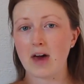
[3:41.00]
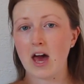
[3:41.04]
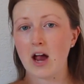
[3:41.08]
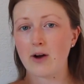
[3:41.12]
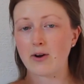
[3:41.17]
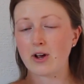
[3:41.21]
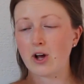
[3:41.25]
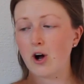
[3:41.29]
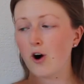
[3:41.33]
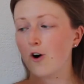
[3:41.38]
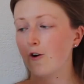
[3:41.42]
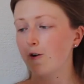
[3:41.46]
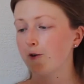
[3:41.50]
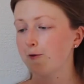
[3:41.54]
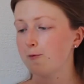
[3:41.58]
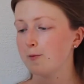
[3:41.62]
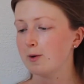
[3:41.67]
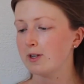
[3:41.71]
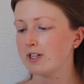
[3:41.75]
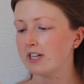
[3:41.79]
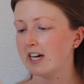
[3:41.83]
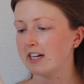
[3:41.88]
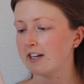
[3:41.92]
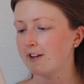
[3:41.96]
Mary
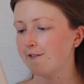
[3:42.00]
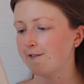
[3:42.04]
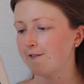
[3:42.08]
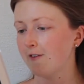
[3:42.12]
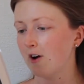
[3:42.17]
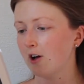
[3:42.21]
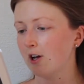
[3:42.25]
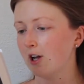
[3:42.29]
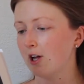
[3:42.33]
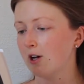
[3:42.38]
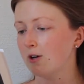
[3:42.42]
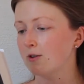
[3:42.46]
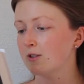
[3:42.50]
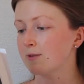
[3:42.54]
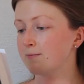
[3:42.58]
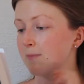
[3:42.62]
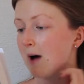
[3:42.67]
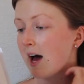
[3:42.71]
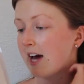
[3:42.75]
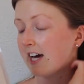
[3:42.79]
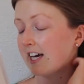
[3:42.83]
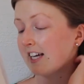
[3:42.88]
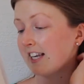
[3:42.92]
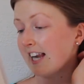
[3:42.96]
Hoffman, and it follows
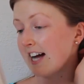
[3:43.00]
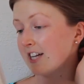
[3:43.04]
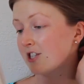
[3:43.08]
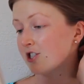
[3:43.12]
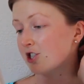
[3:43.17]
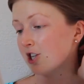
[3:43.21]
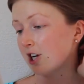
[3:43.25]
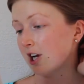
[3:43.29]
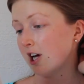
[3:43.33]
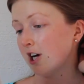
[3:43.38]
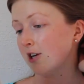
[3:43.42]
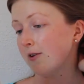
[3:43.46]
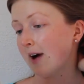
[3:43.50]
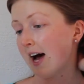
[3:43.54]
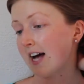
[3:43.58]
Michelangelo